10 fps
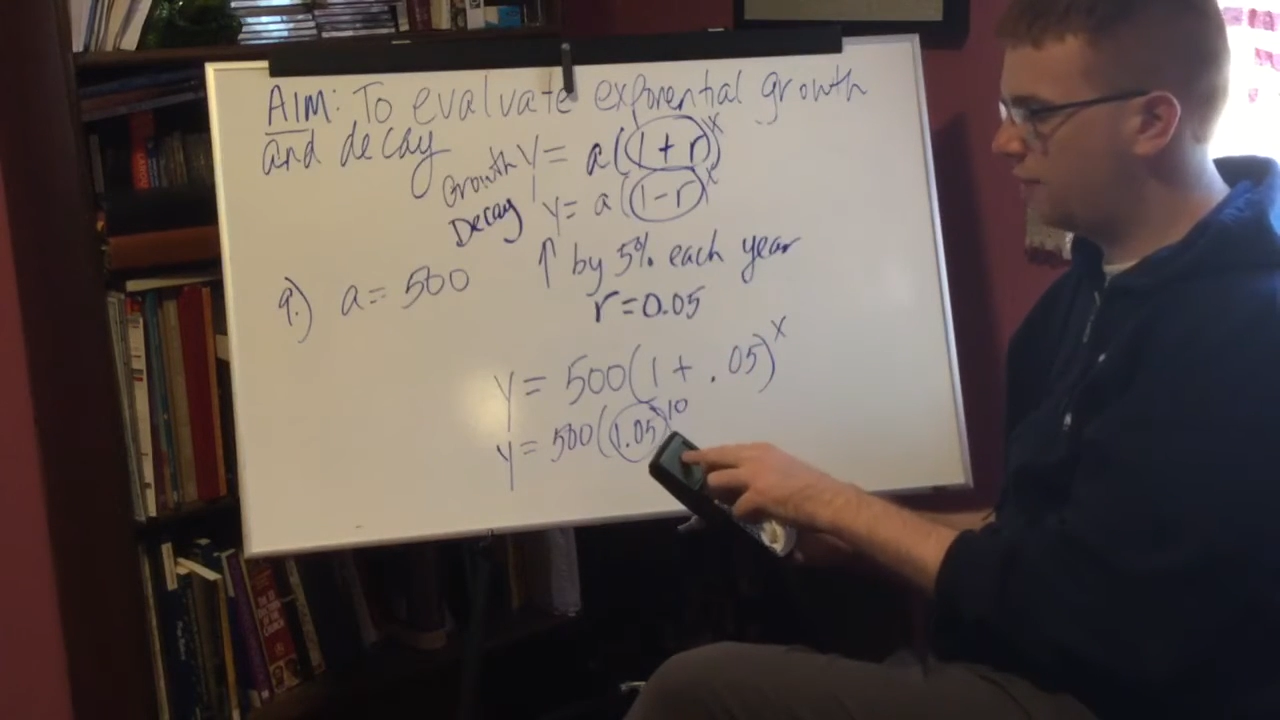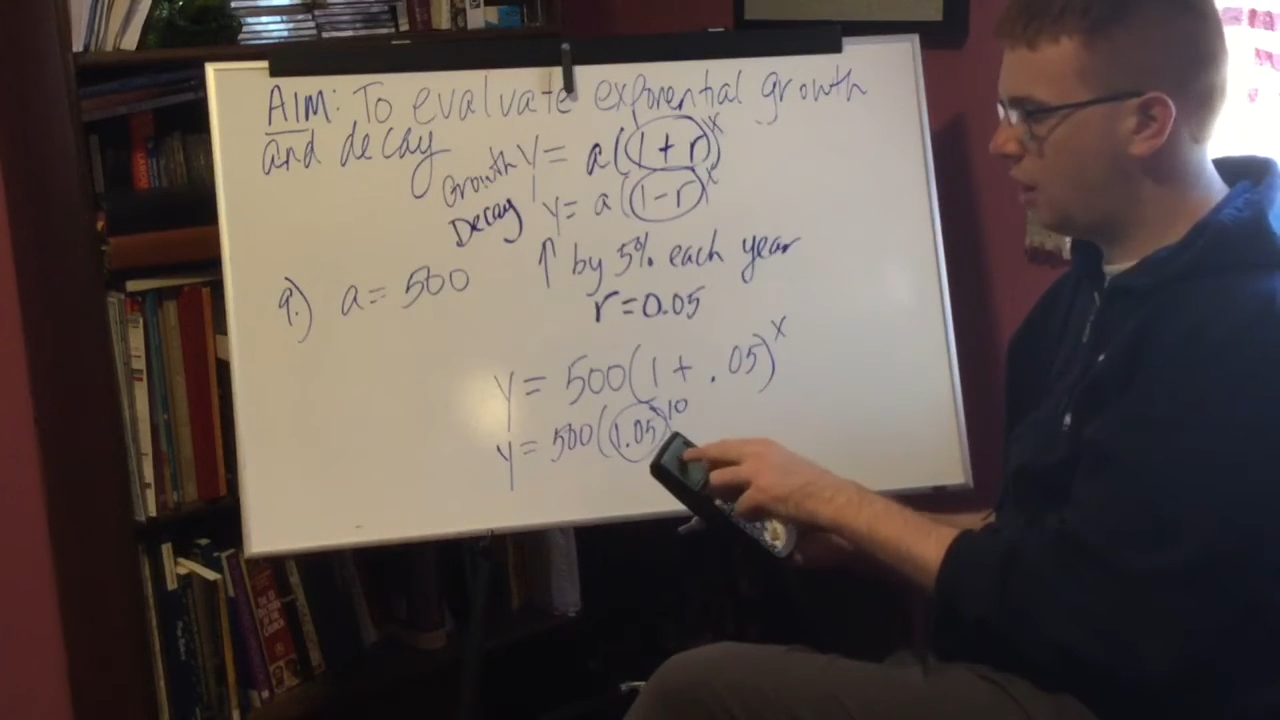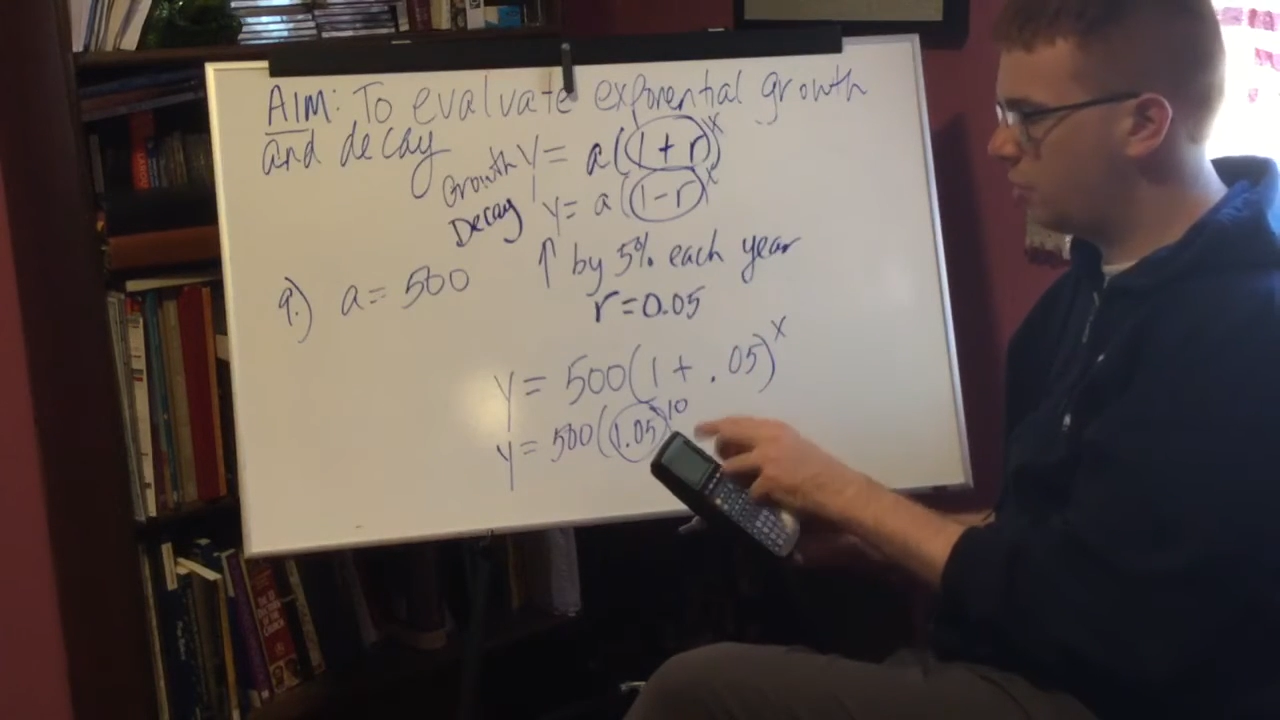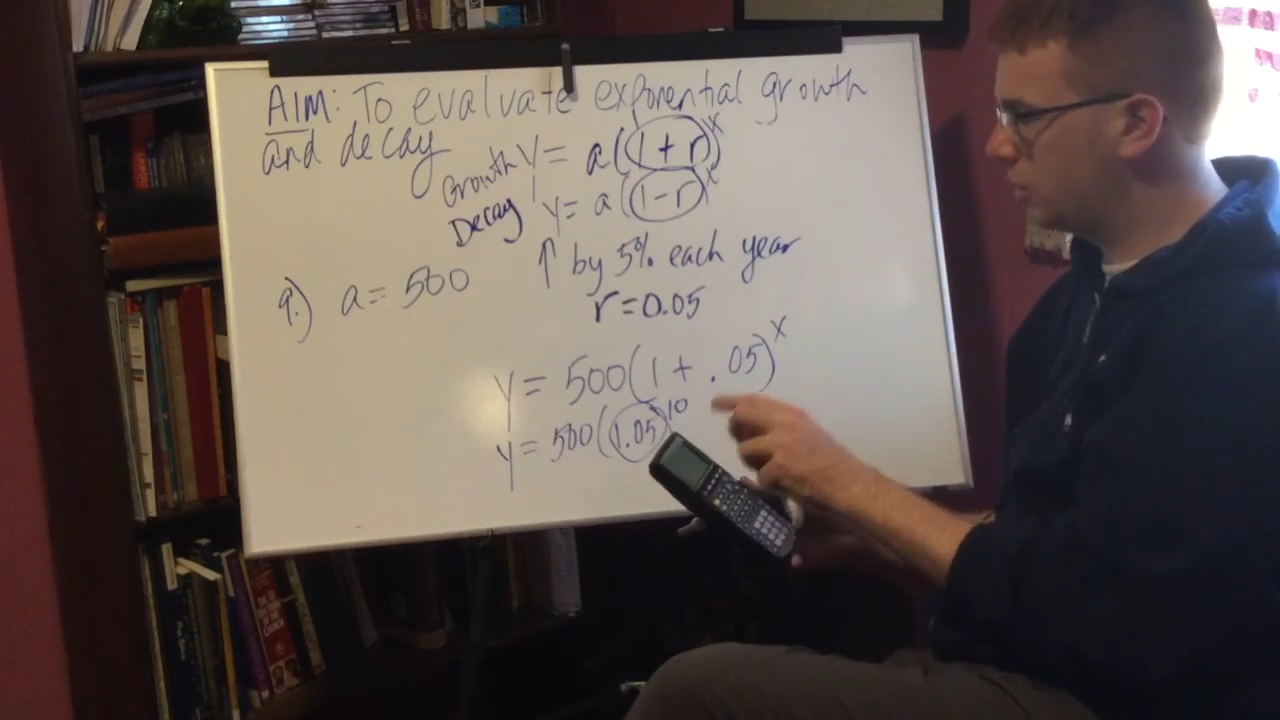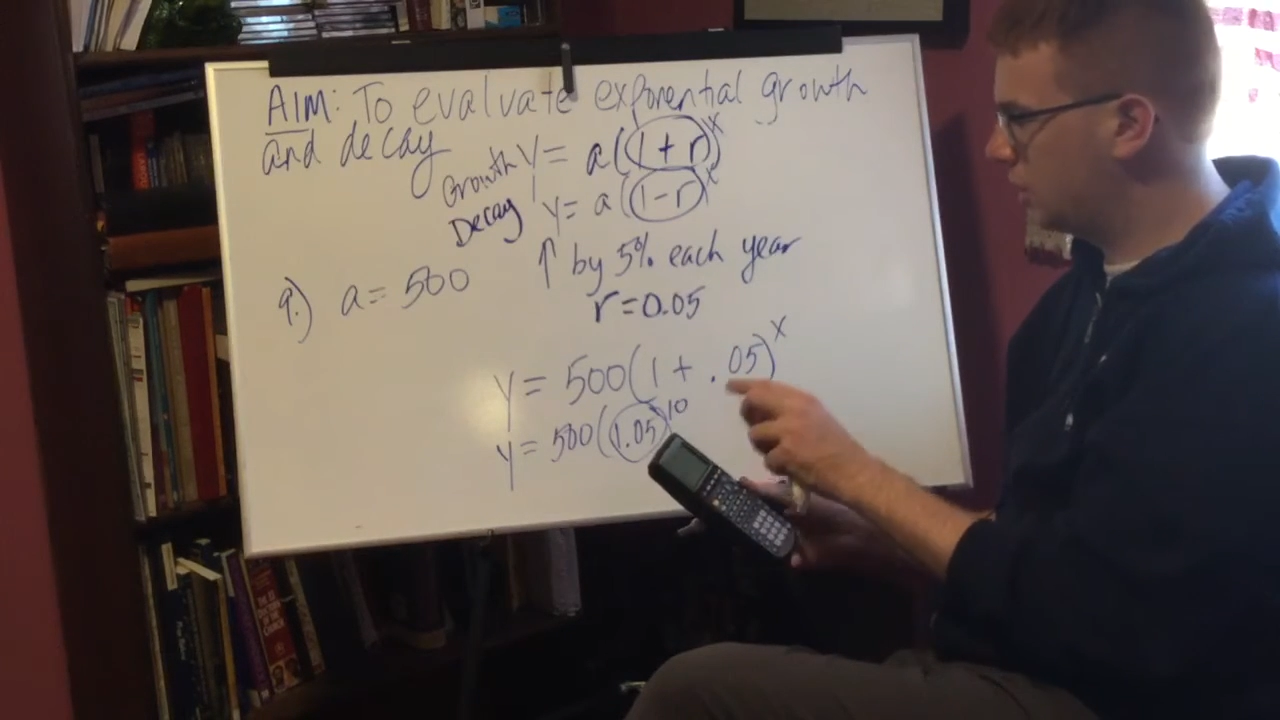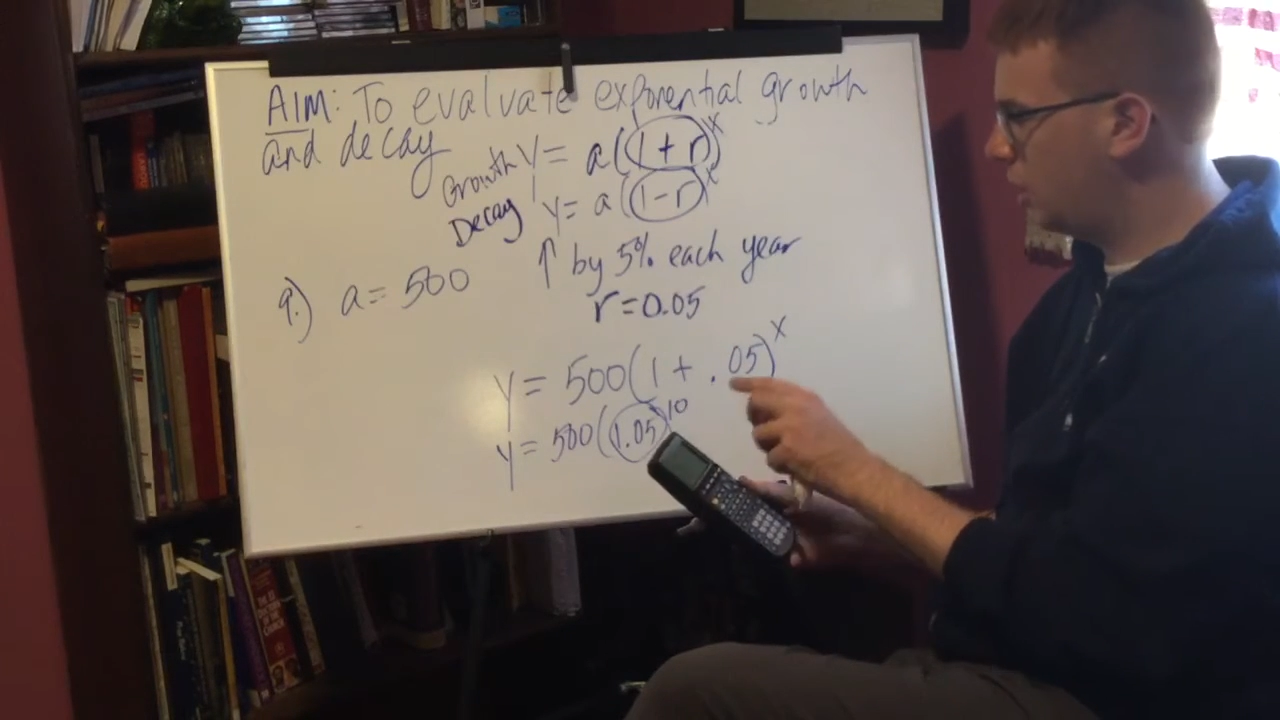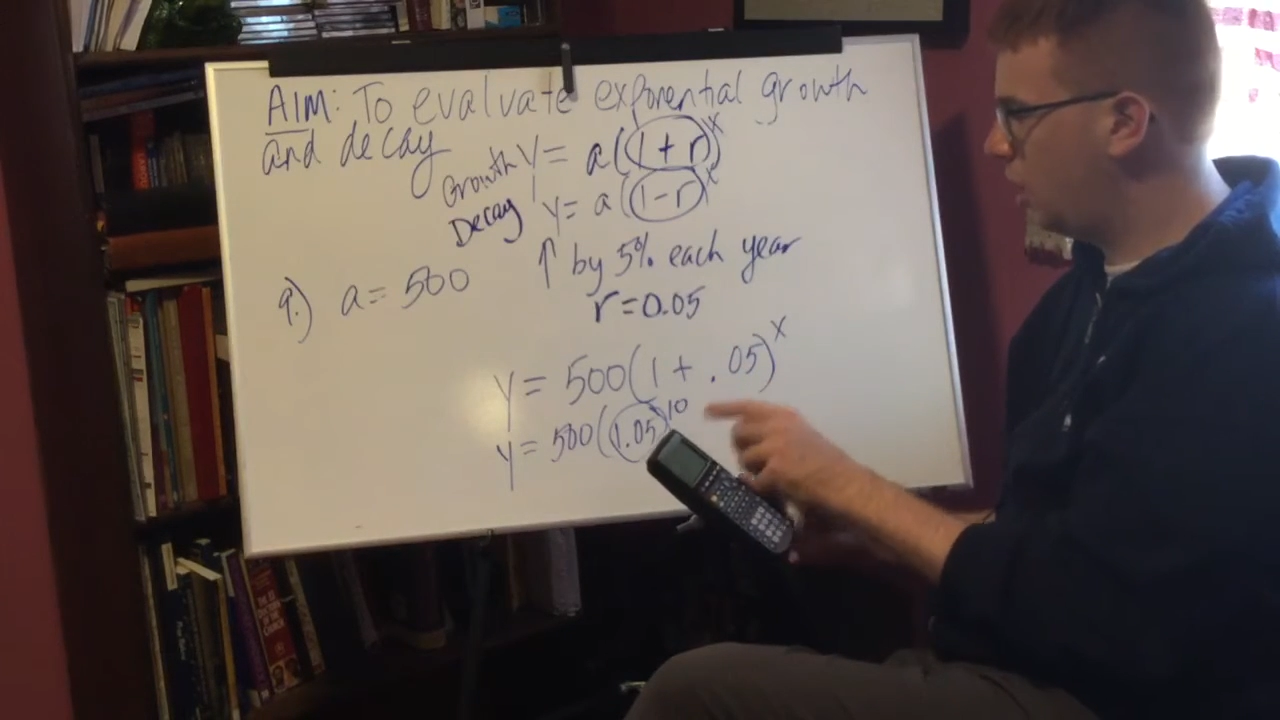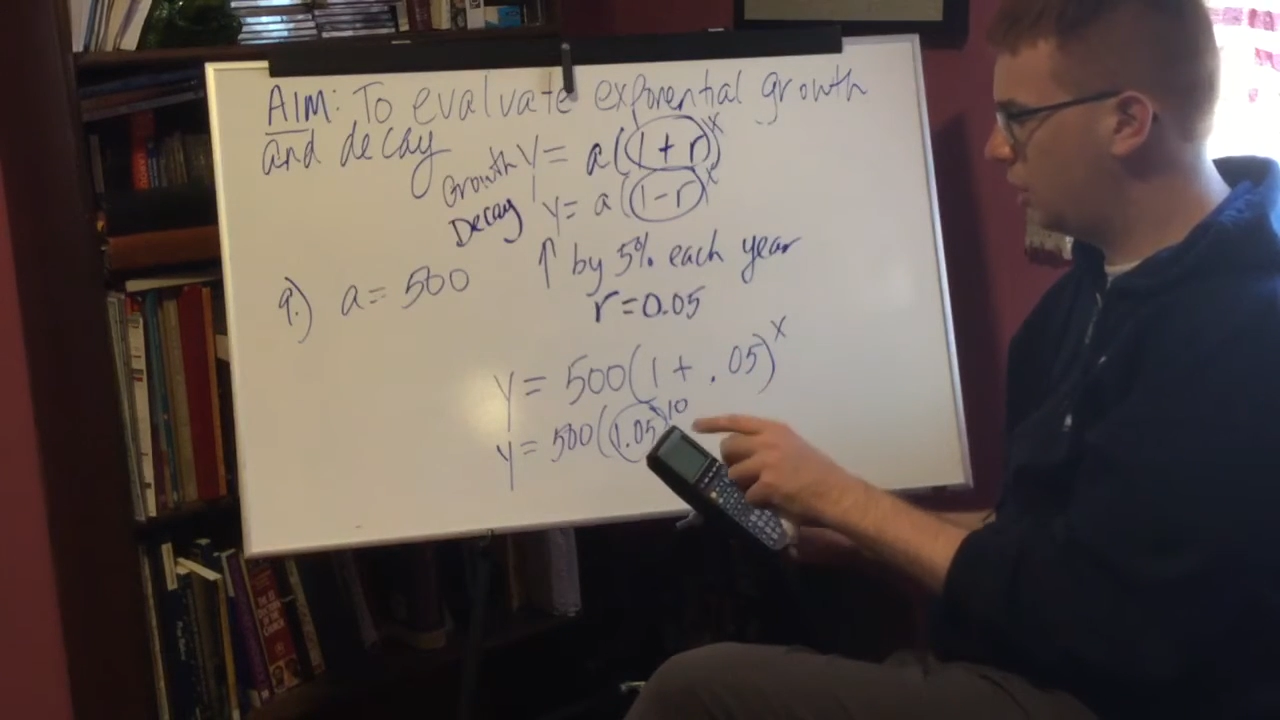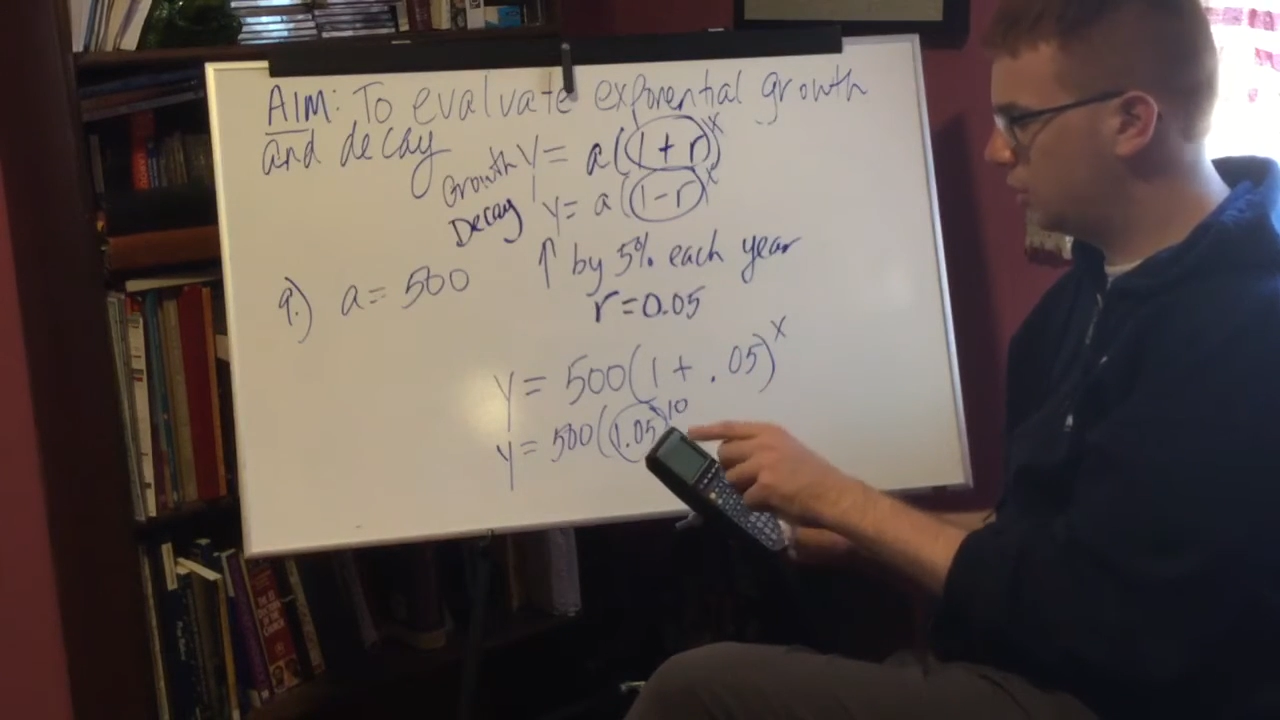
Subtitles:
5% on,